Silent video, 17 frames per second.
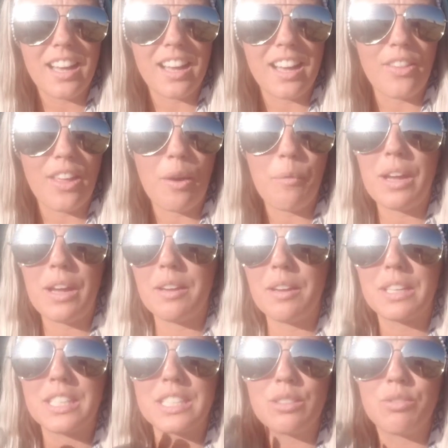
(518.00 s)
That
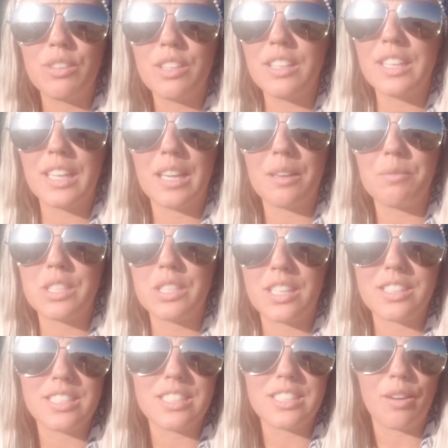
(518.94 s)
way, because filling
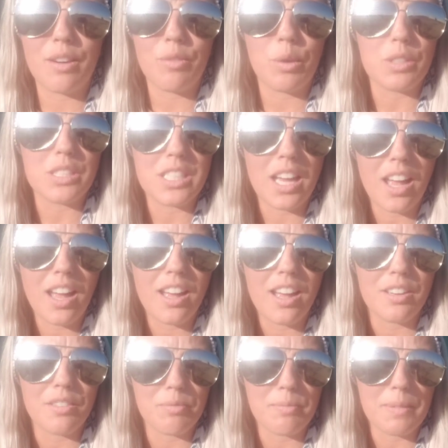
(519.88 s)
up does save you a
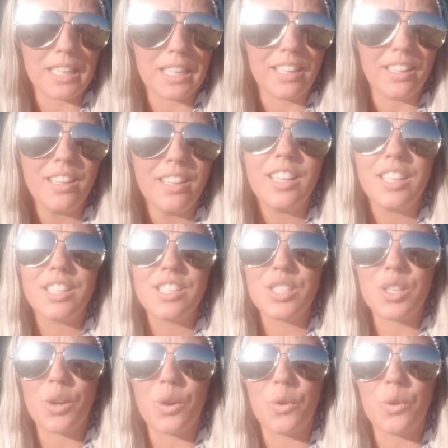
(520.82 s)
ton of money.
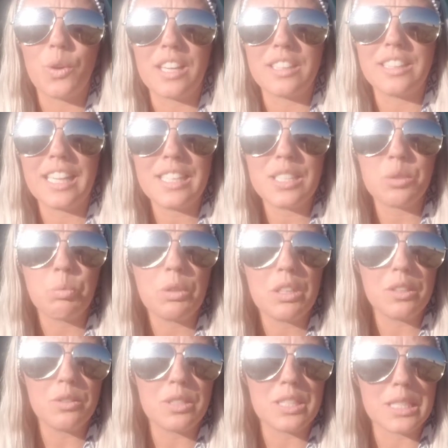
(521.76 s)
So that
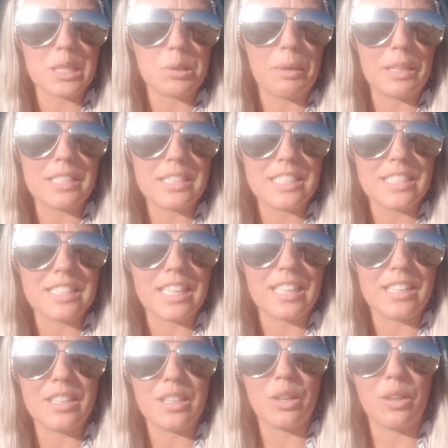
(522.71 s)
is one of those
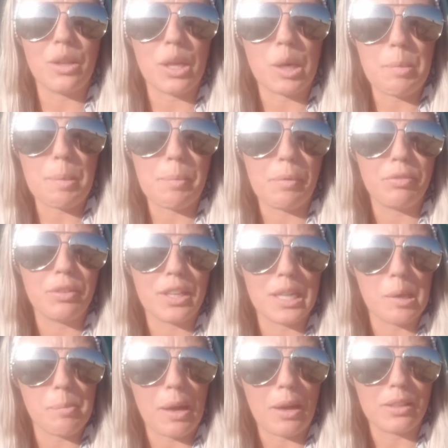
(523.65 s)
expenses that, you know, a lot of people
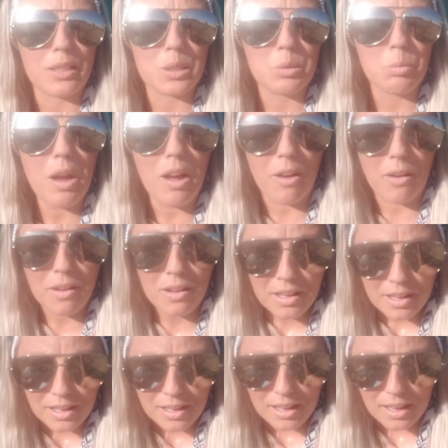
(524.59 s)
forget about as well.